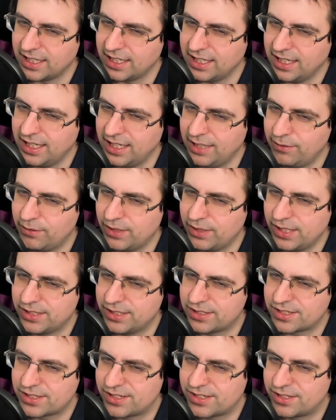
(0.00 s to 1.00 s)
even
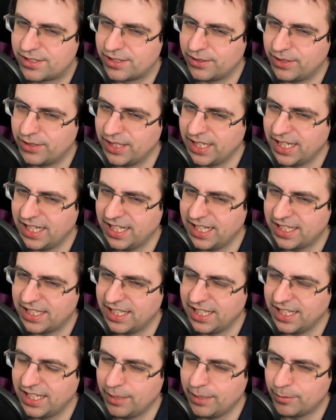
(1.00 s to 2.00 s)
is doing
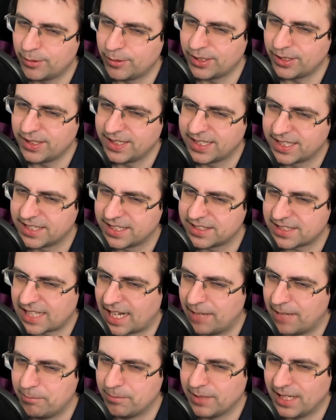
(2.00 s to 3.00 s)
anything anymore because
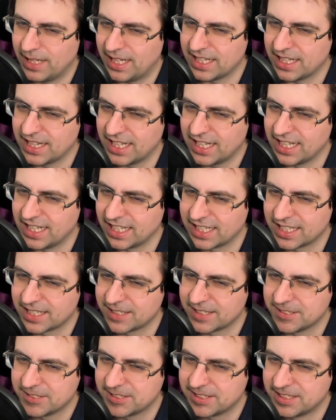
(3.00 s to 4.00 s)
I'm not like
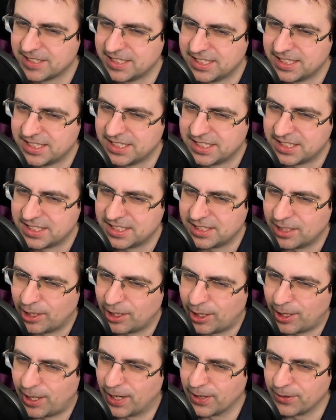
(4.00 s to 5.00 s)

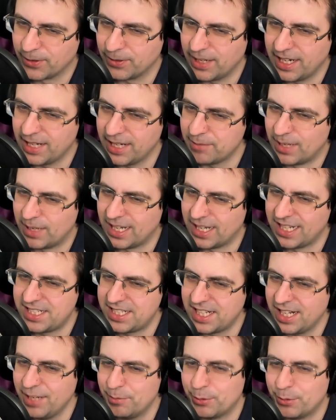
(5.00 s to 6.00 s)
on Reddit
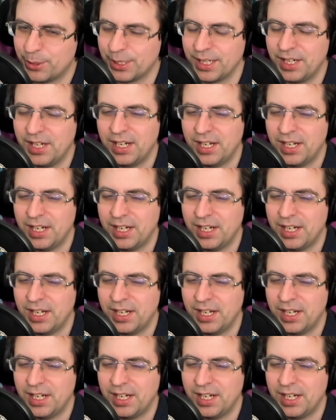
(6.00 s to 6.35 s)
much anymore.